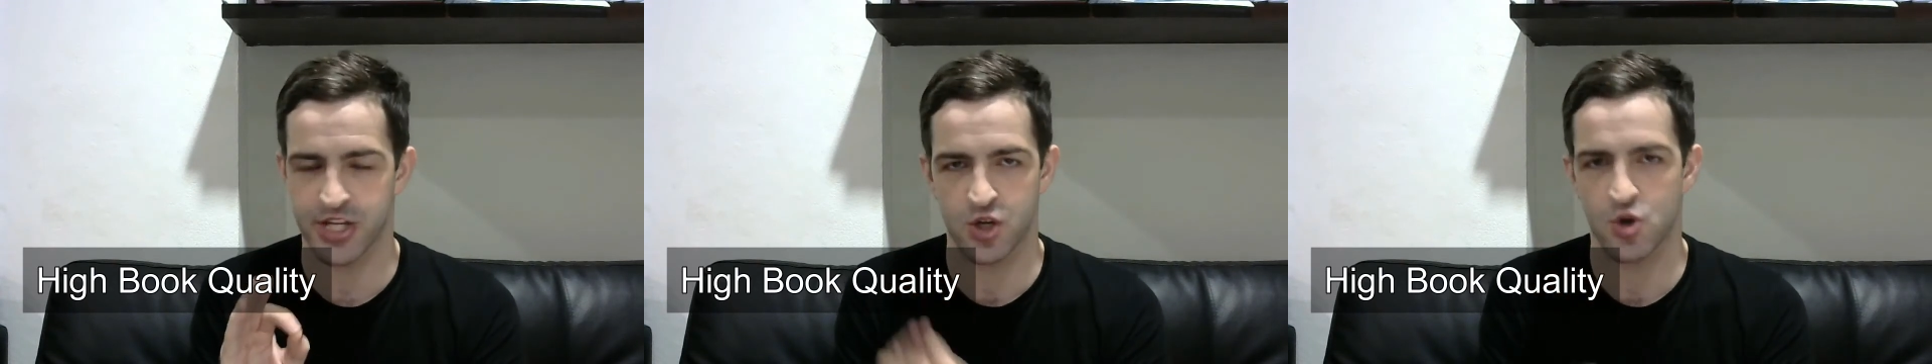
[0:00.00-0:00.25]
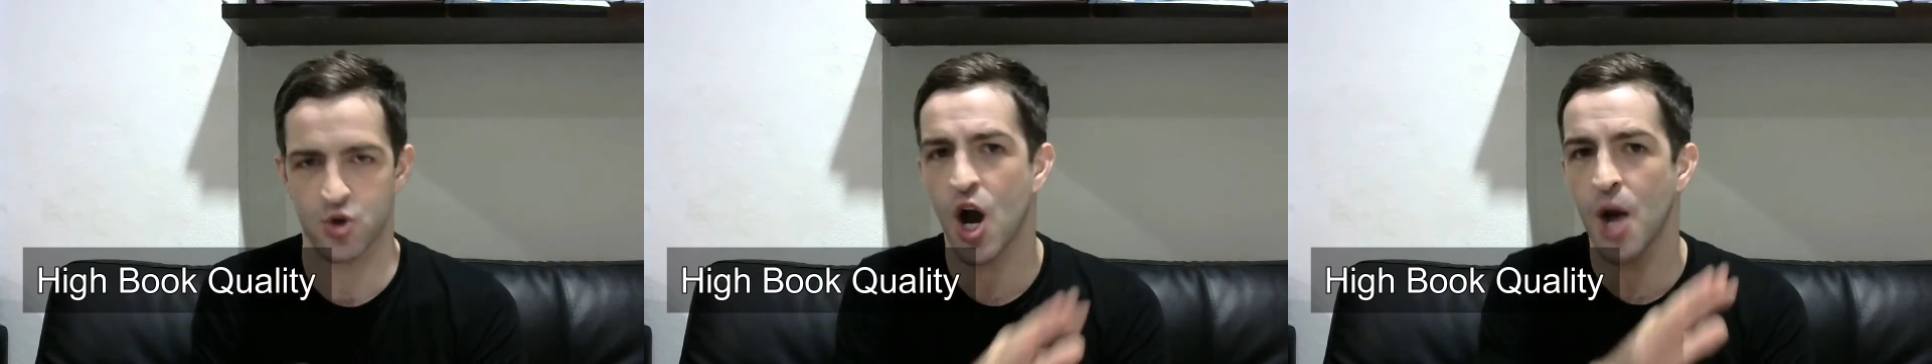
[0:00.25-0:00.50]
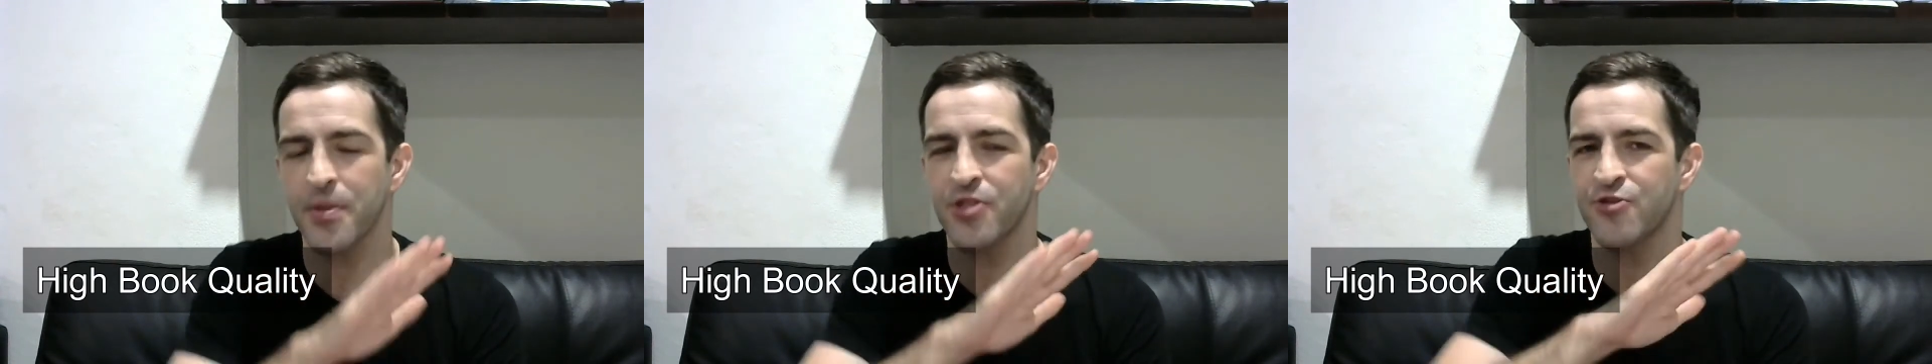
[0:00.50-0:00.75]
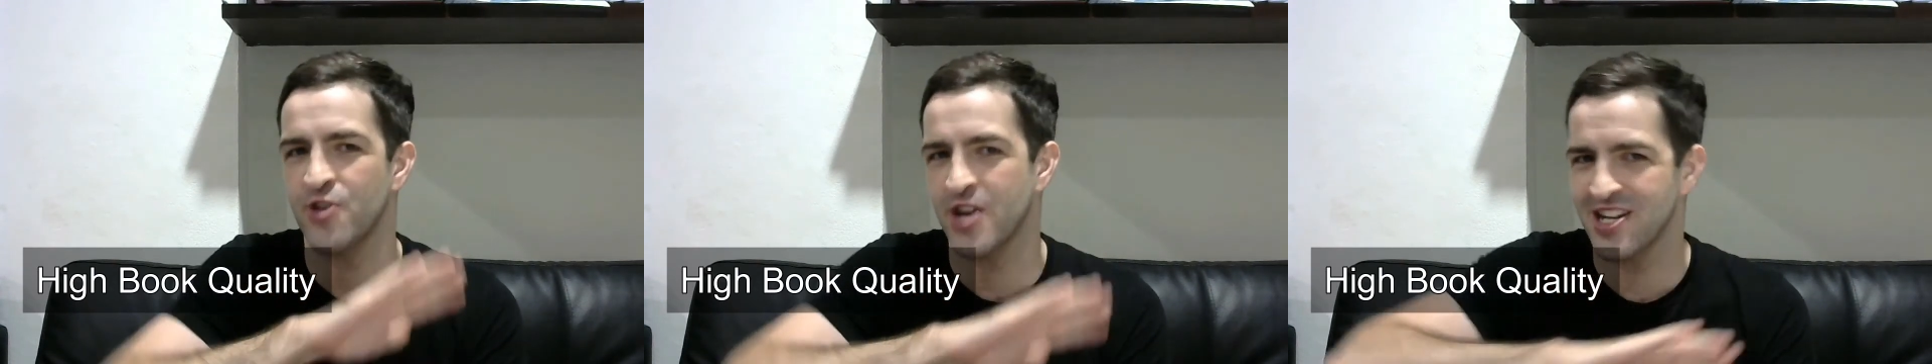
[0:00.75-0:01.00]
You can't be
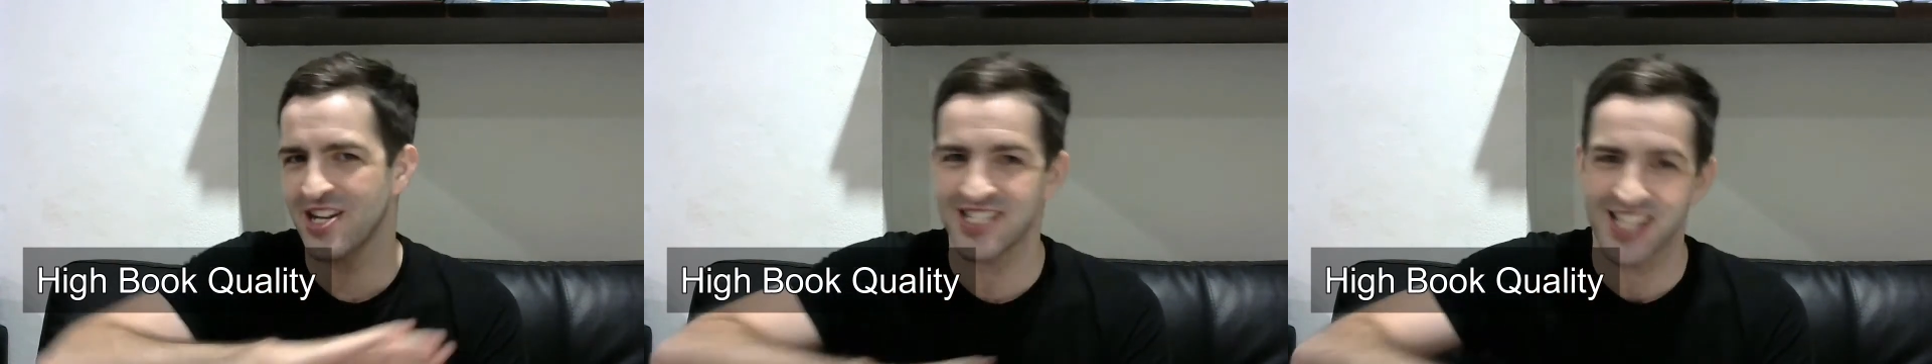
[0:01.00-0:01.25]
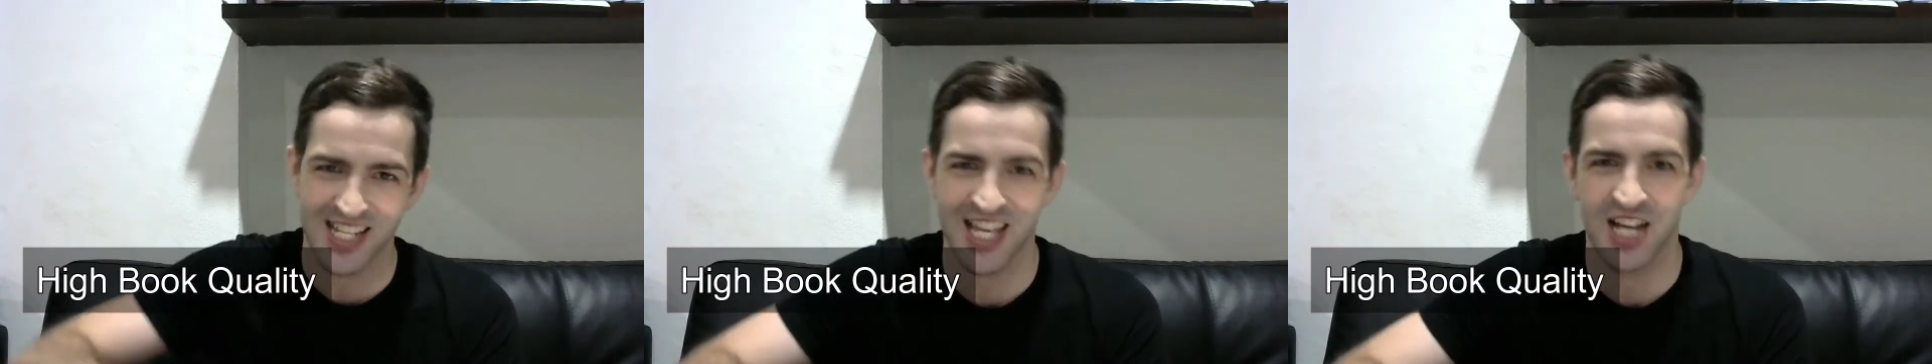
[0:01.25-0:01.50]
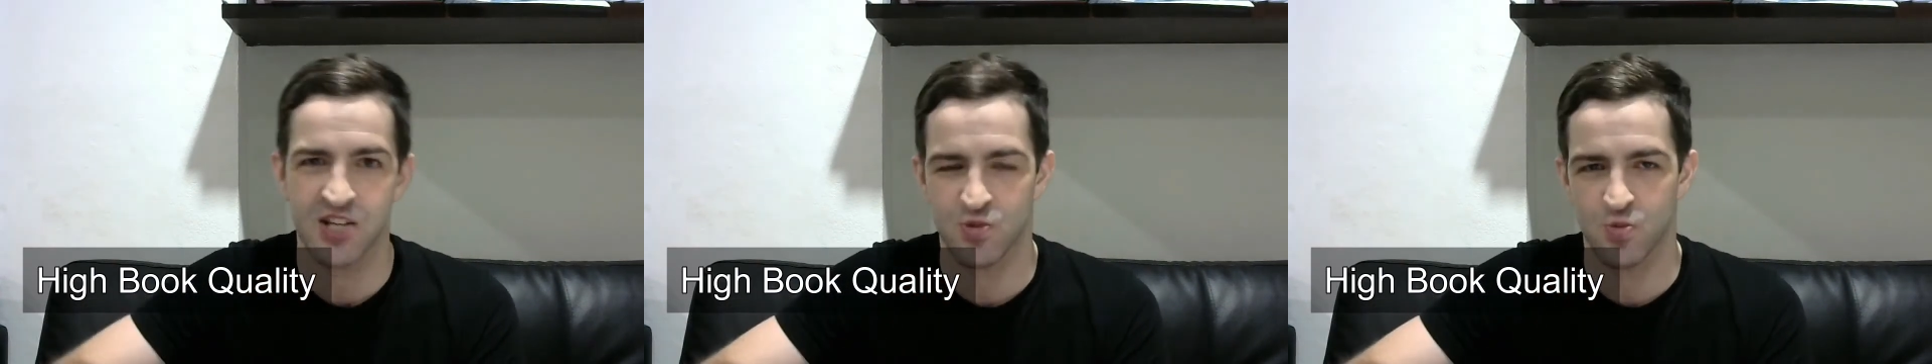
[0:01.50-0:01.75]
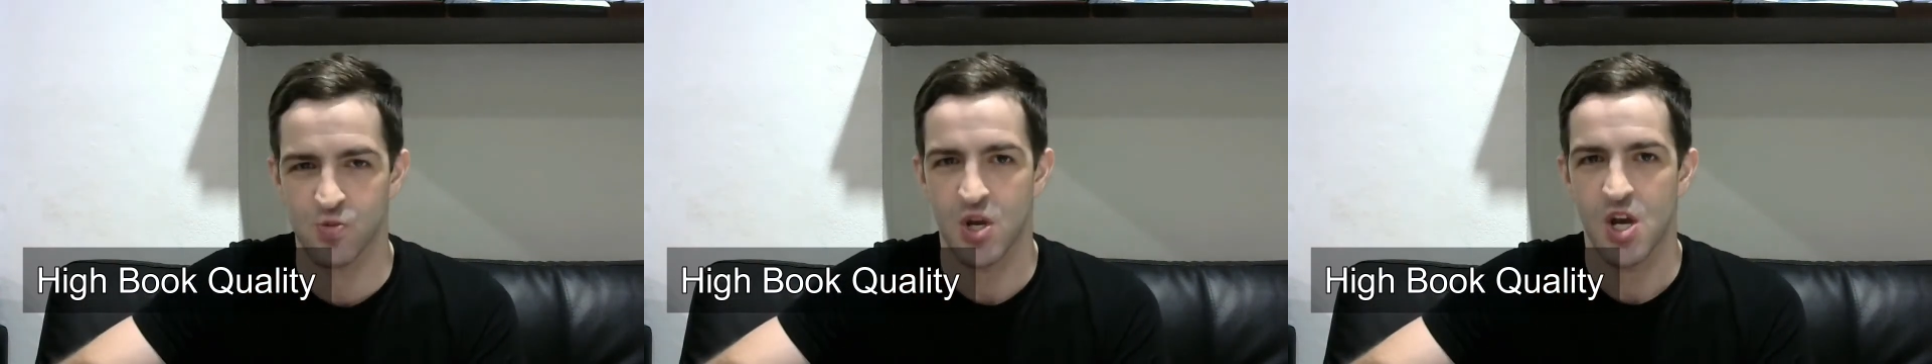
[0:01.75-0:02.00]
throwing out a
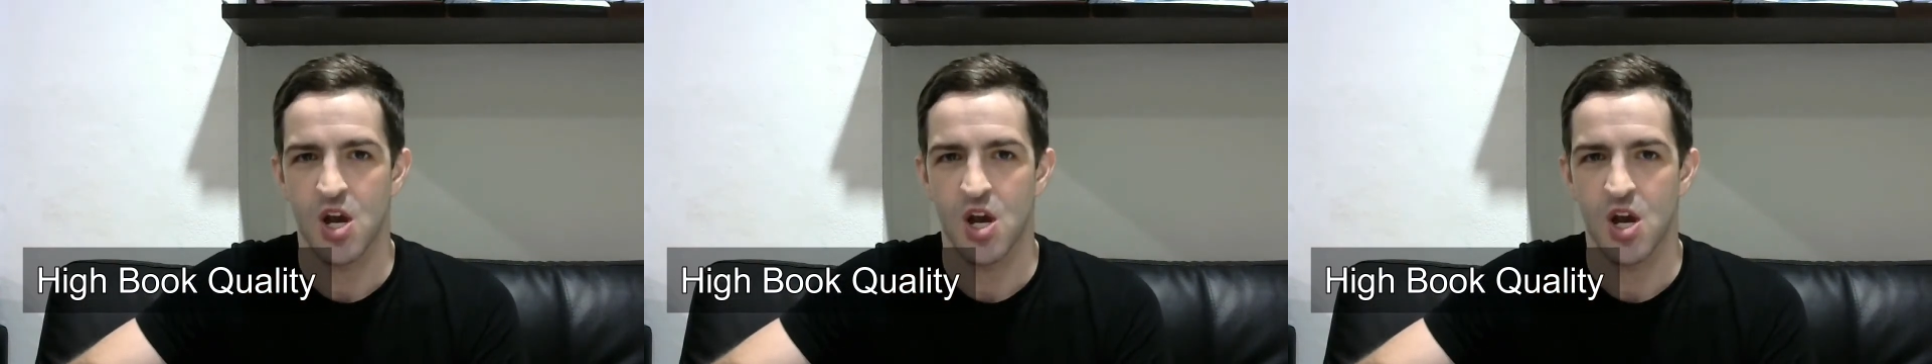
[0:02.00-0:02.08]
6,000